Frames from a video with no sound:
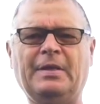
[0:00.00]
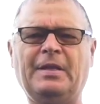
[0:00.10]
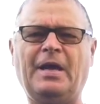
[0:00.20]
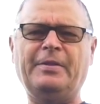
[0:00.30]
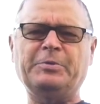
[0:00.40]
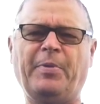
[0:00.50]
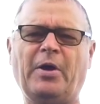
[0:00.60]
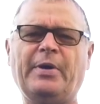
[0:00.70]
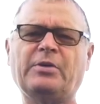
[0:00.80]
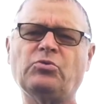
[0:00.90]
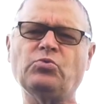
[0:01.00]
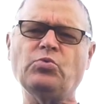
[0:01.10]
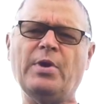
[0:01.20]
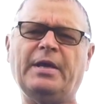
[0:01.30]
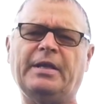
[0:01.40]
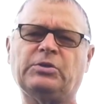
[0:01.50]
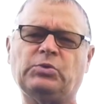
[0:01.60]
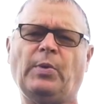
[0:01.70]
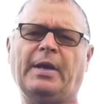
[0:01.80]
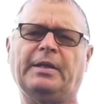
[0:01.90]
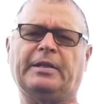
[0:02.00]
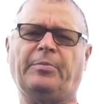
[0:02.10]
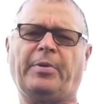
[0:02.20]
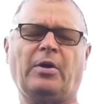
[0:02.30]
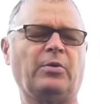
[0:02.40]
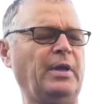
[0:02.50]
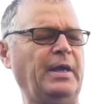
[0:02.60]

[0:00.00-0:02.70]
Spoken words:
Now this bow is a really sweet little bow.